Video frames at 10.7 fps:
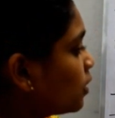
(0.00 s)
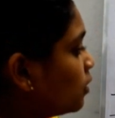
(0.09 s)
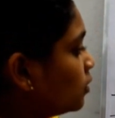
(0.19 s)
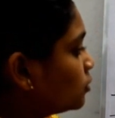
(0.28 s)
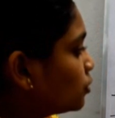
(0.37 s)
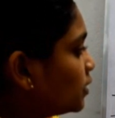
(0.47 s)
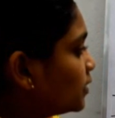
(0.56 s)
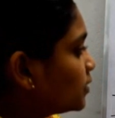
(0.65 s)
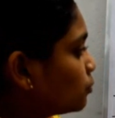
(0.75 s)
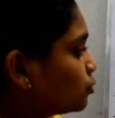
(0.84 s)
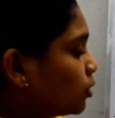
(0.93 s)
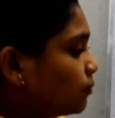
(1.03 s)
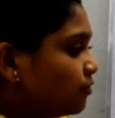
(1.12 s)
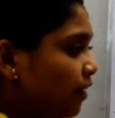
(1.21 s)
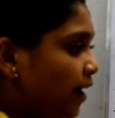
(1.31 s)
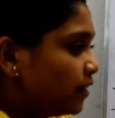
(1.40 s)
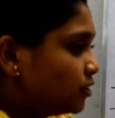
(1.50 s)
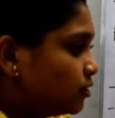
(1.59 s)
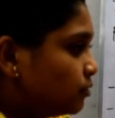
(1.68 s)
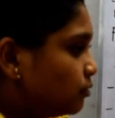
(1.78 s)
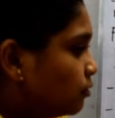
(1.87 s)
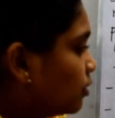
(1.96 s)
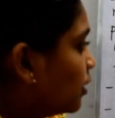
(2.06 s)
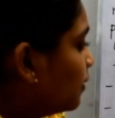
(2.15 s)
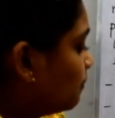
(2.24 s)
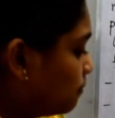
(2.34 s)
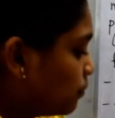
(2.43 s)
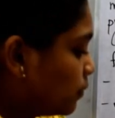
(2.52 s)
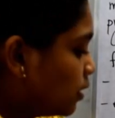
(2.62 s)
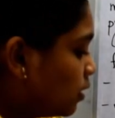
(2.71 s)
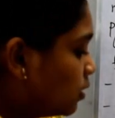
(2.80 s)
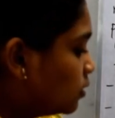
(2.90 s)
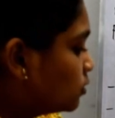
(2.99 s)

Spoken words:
So these absorb fats. Okay. So